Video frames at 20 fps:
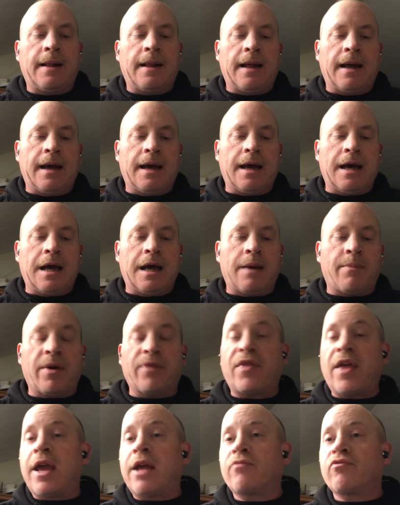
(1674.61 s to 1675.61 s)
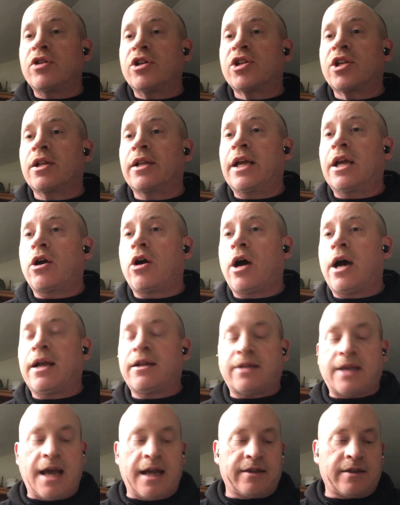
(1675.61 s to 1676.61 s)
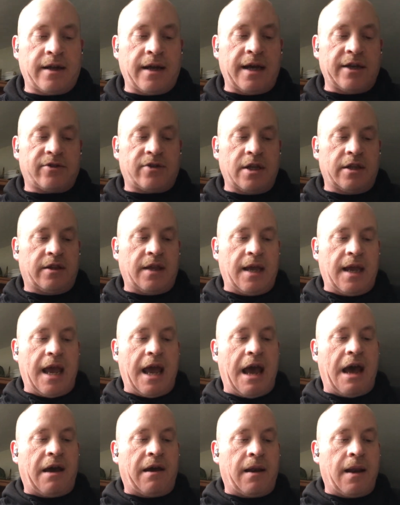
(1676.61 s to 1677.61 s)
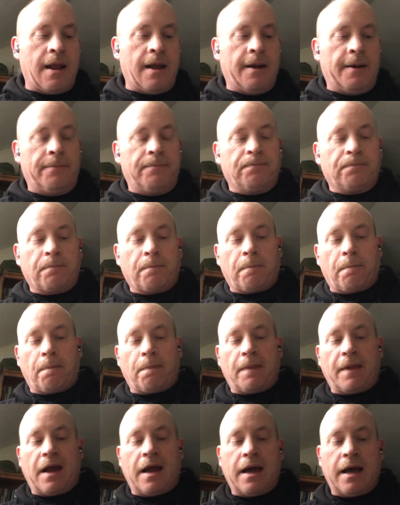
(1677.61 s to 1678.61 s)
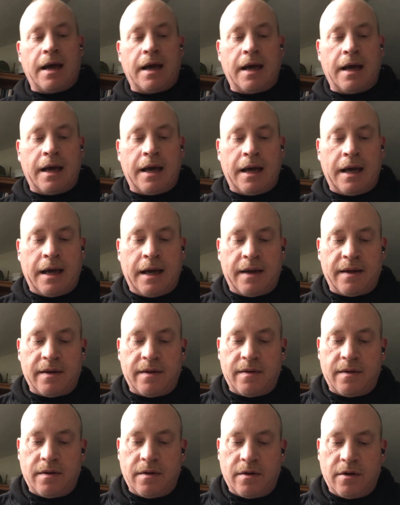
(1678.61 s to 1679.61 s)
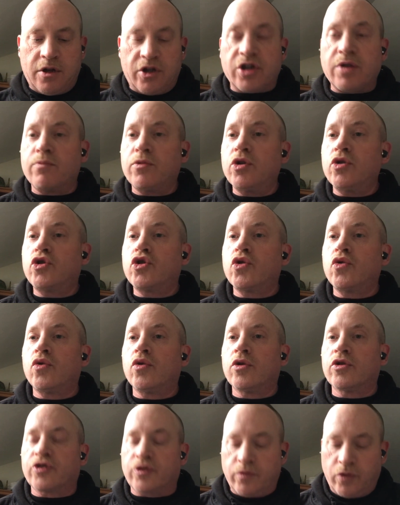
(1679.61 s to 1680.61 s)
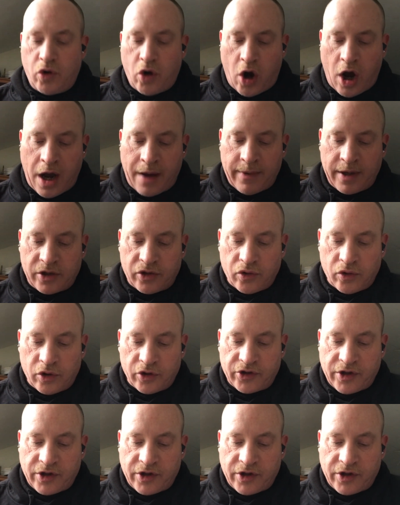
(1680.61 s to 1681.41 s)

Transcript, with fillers: Uh, but they had recently contacted us that they had uh, some new tools, some new hobby tools.